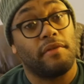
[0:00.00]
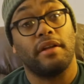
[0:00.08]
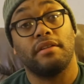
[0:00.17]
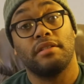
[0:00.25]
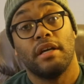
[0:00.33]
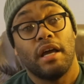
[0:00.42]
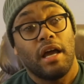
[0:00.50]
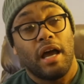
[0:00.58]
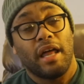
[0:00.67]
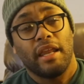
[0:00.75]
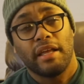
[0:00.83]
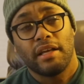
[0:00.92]
I
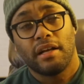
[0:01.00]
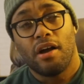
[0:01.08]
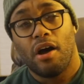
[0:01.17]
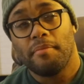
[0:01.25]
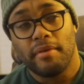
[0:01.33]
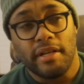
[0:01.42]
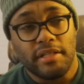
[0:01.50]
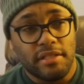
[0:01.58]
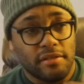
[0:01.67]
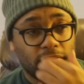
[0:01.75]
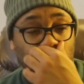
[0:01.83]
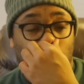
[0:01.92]
like a
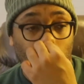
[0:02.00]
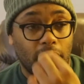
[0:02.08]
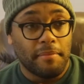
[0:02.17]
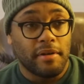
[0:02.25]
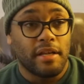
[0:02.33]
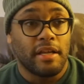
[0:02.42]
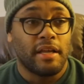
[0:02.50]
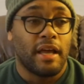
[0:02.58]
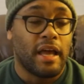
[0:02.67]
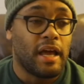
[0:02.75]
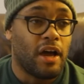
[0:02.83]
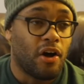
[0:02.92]
combination of comedy,
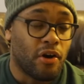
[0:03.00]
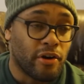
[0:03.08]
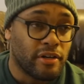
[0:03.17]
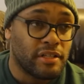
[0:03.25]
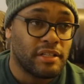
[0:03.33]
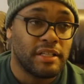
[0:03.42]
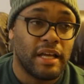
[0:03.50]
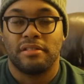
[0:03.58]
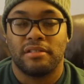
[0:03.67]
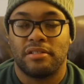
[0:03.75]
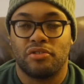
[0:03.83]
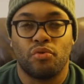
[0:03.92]
art,
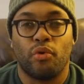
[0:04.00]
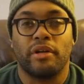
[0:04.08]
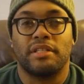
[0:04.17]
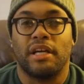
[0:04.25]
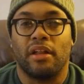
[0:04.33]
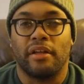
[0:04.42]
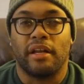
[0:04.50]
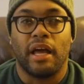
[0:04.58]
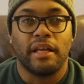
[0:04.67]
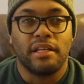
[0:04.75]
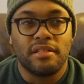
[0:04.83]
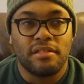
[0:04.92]
storytelling. I
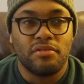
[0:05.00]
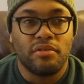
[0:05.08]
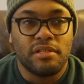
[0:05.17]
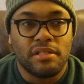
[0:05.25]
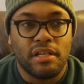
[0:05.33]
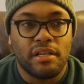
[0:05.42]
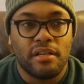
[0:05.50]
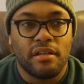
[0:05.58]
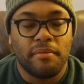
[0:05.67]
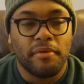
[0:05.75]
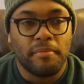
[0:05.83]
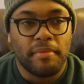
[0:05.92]
guess you can say
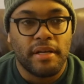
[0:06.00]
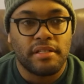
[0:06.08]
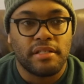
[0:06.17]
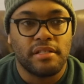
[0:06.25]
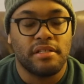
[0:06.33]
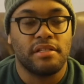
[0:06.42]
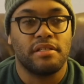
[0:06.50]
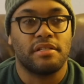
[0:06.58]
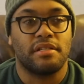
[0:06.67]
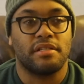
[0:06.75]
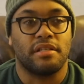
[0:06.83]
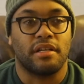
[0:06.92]
Yum Yum Baskets isn't
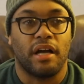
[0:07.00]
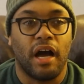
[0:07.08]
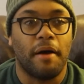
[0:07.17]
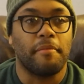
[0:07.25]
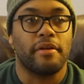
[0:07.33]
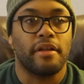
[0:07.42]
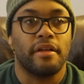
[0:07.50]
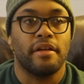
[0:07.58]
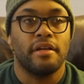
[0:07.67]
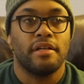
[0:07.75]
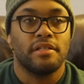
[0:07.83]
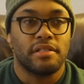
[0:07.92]
just a comedy
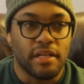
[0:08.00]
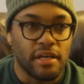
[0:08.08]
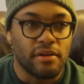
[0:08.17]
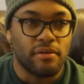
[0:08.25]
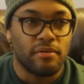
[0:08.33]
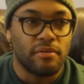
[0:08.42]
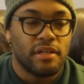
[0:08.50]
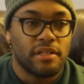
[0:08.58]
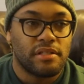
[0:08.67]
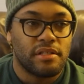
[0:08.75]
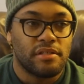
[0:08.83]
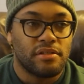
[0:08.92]
channel.
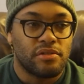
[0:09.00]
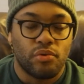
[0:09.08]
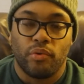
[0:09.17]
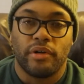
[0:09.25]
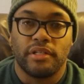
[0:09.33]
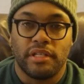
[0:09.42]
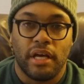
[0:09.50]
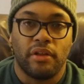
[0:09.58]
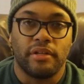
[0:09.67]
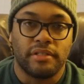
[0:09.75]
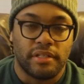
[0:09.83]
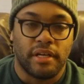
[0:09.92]
It's a
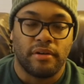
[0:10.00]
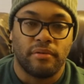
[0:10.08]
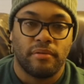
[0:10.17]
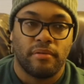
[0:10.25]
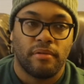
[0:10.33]
storytelling channel.